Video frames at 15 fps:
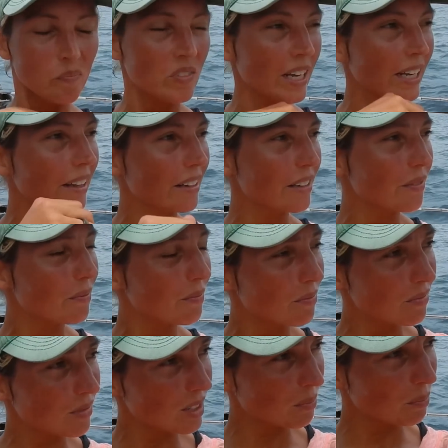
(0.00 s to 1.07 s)
take the
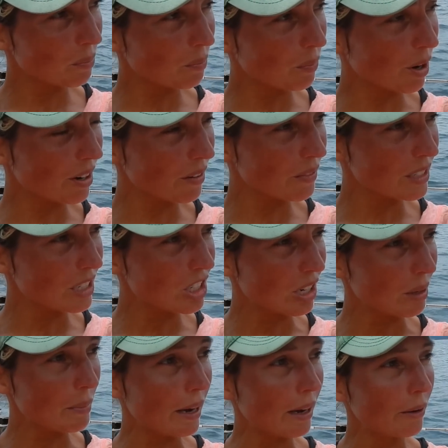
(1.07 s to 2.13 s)
part of the
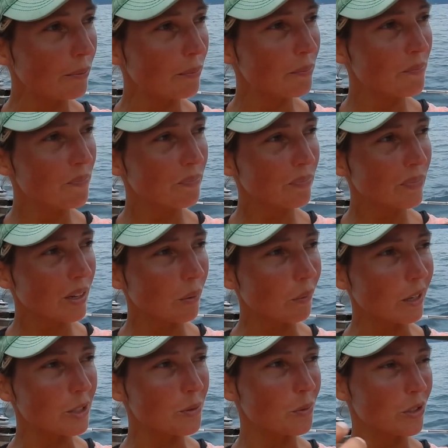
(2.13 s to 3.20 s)
jib out
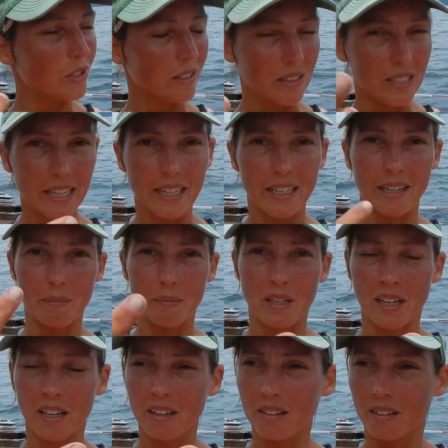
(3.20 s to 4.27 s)
whilst we're still taking up
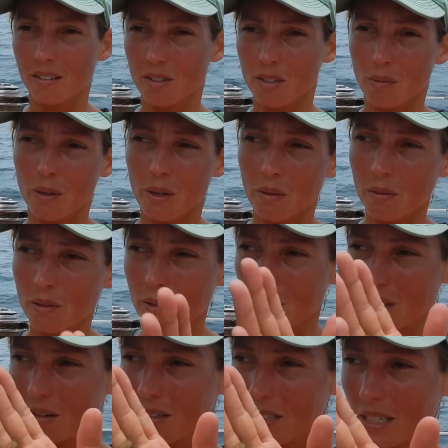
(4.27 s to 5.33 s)
the anchor, so we don't lose our